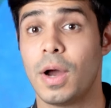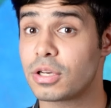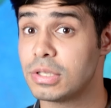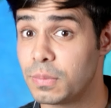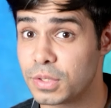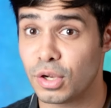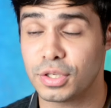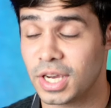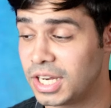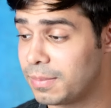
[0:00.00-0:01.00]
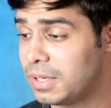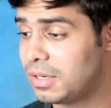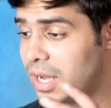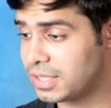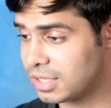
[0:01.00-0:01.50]
Oh, actually, it was not signing me
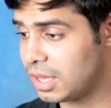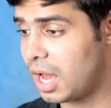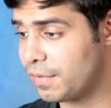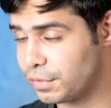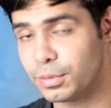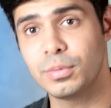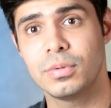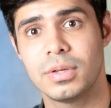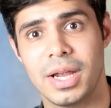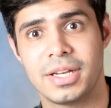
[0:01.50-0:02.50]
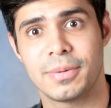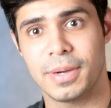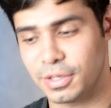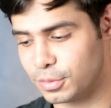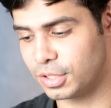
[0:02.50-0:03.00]
in. I still have to enter
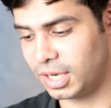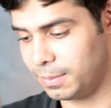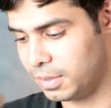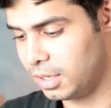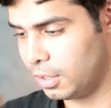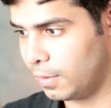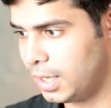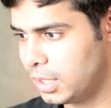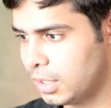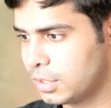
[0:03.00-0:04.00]
my username, right?